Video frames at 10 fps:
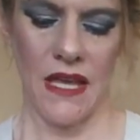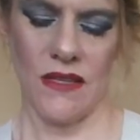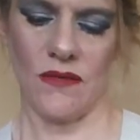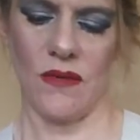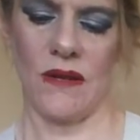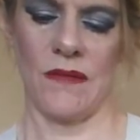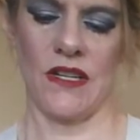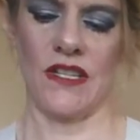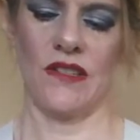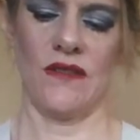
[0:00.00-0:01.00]
So what I'm going to
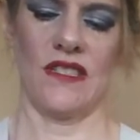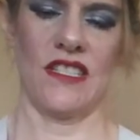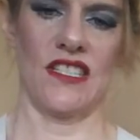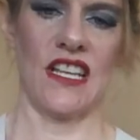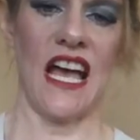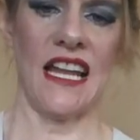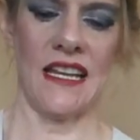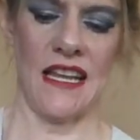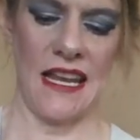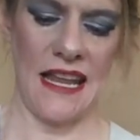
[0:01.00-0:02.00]
do is just cut
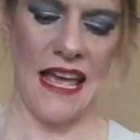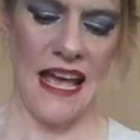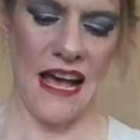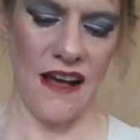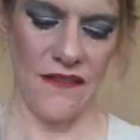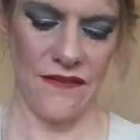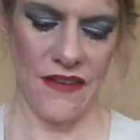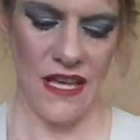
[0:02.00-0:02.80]
it in half,